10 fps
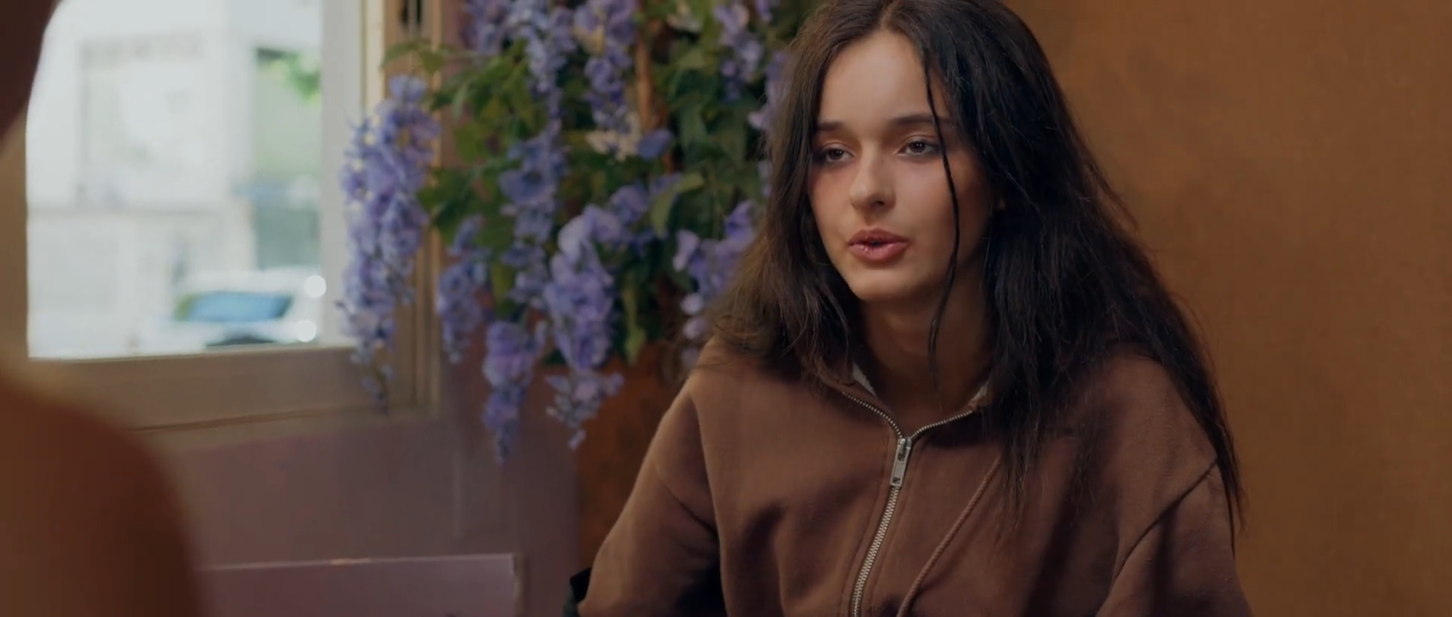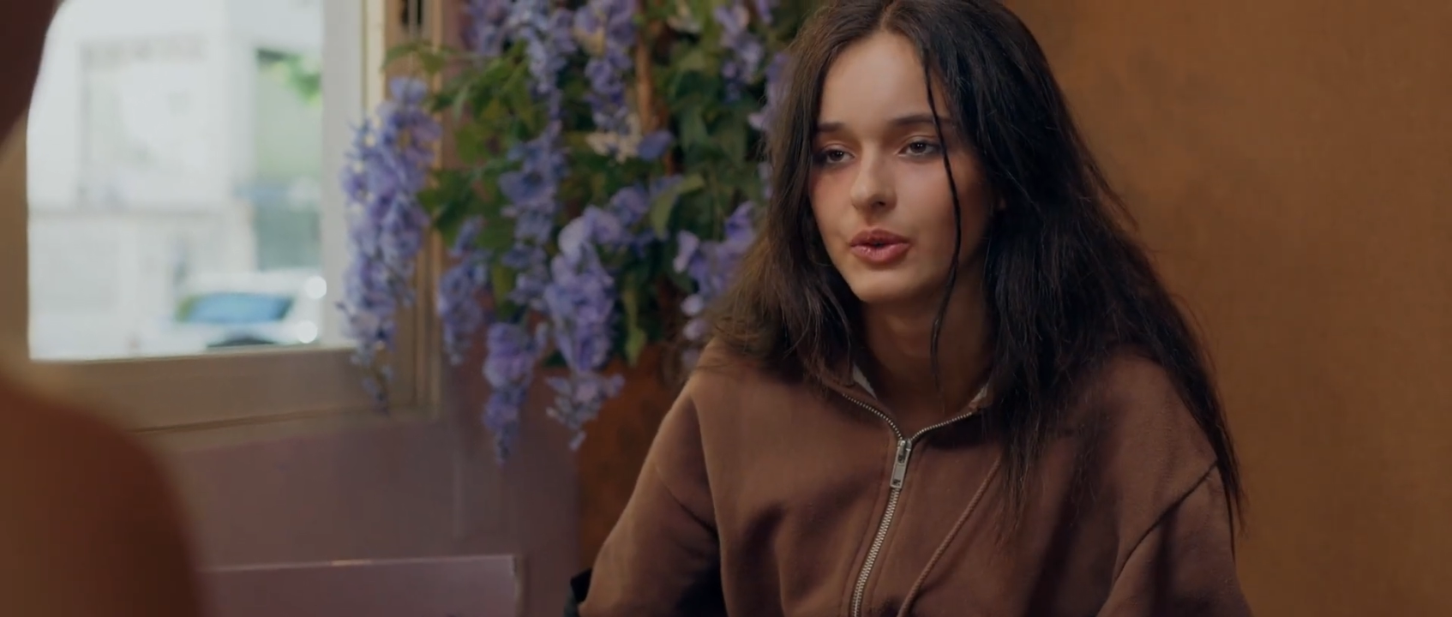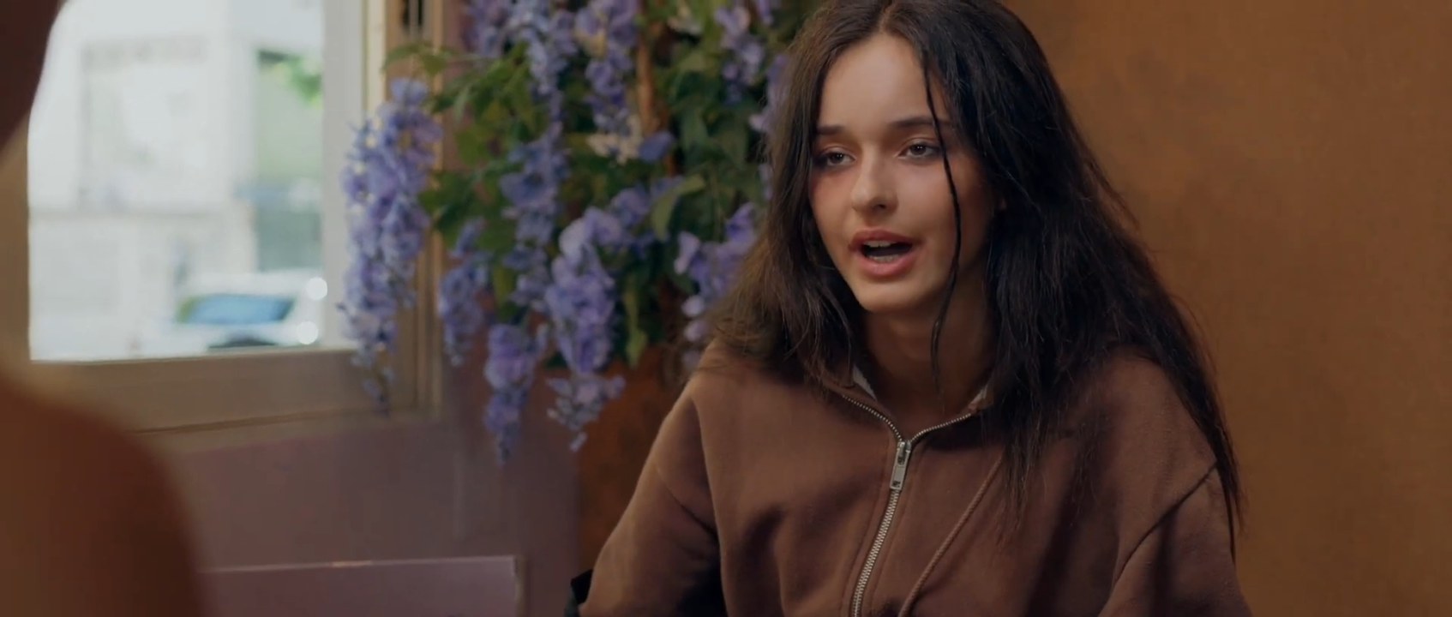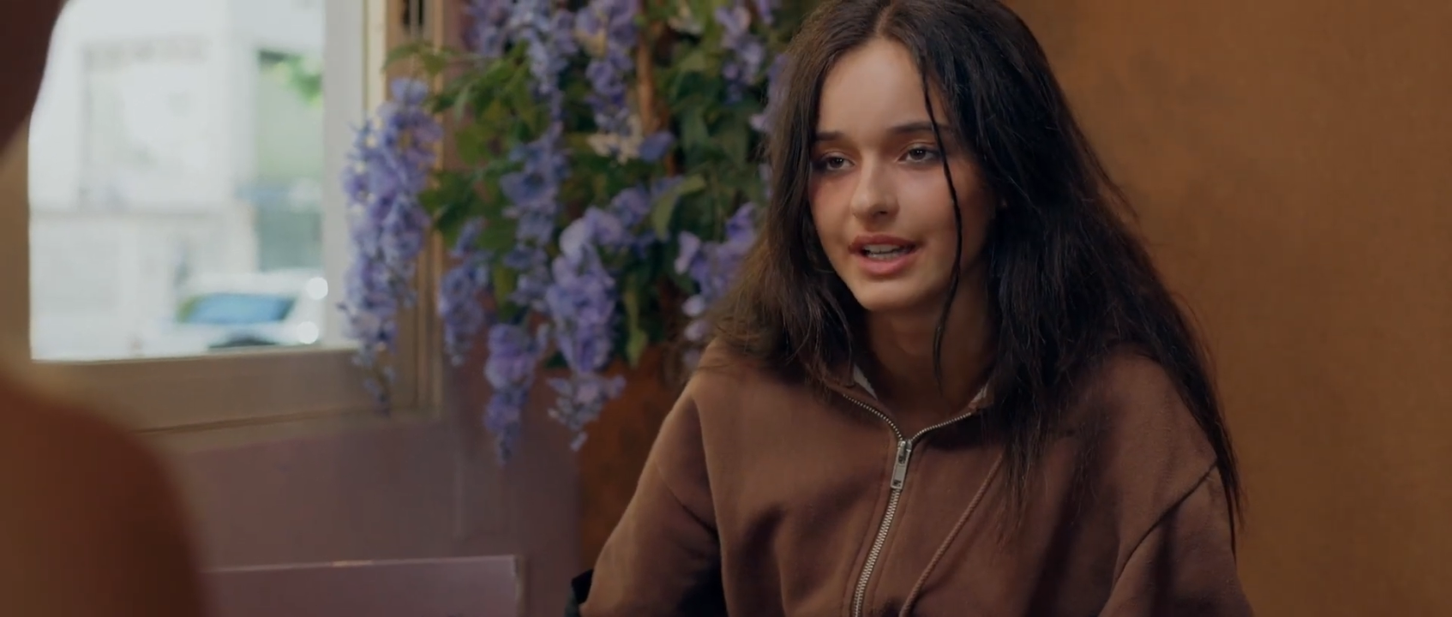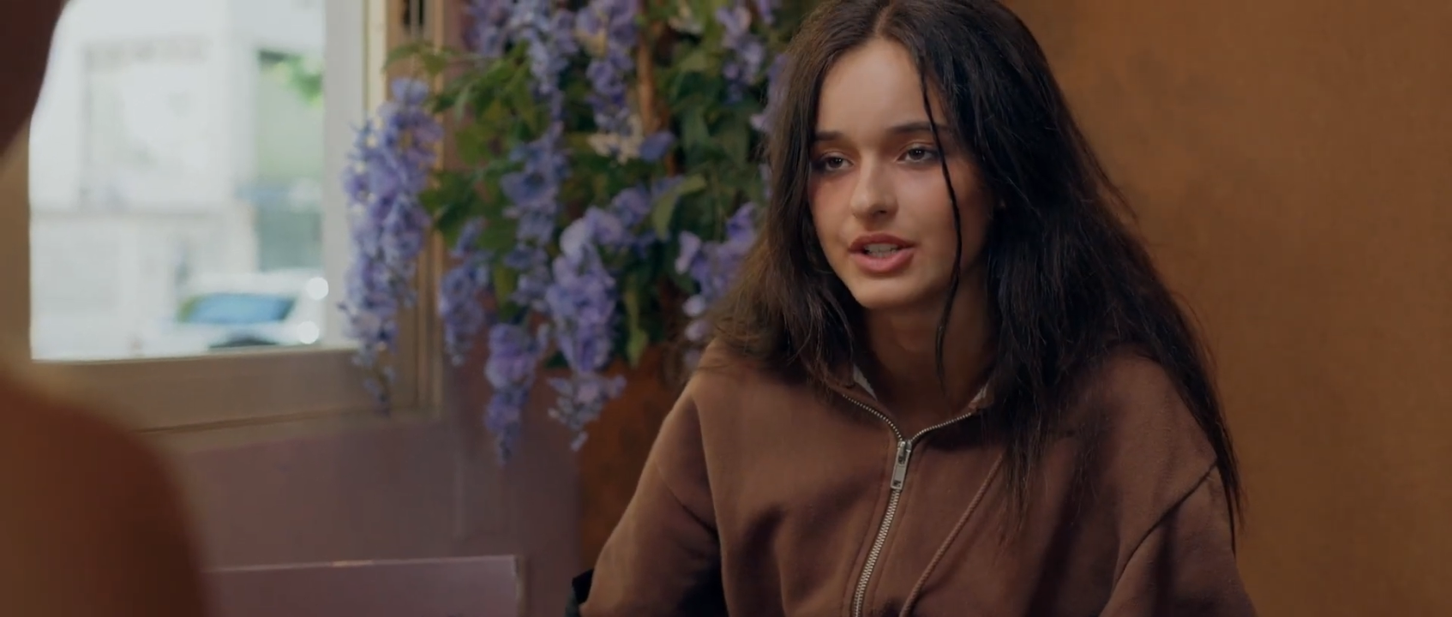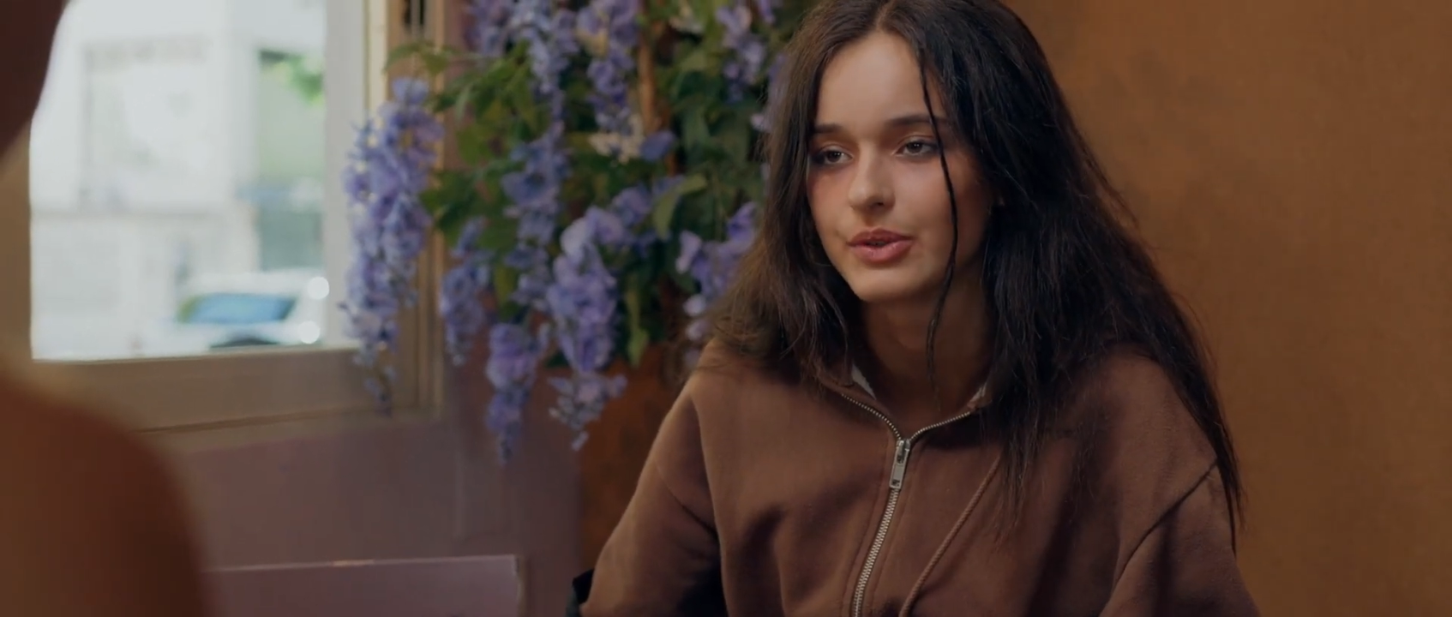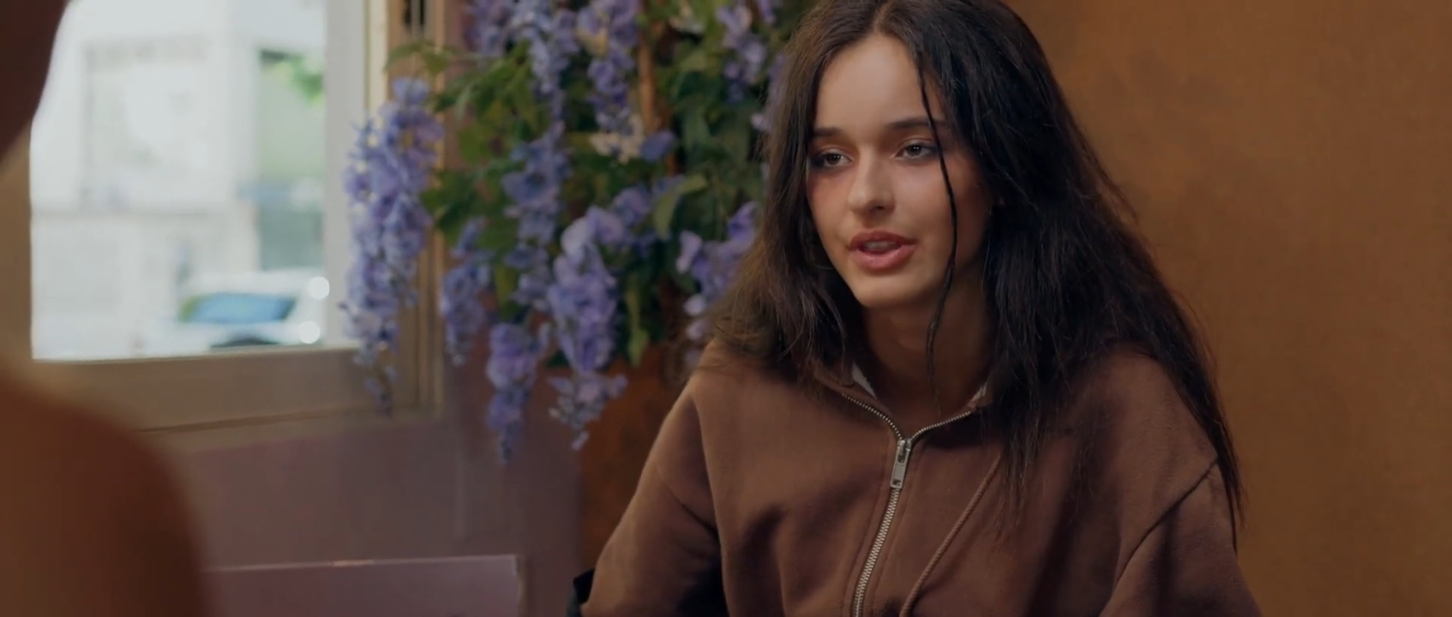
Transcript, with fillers: why I do